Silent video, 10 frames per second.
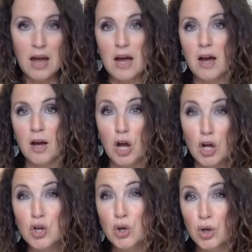a
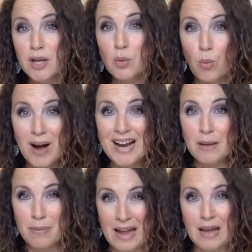good white
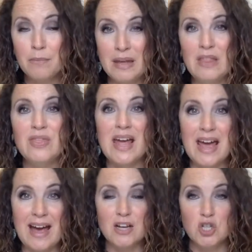paint pen that
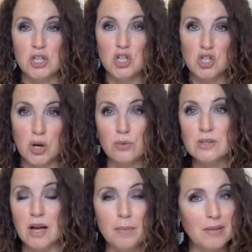actually shows
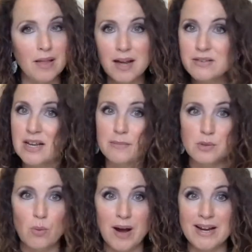up. A lot of times
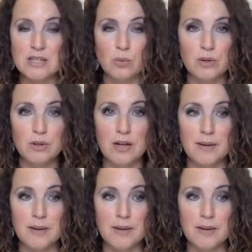whites will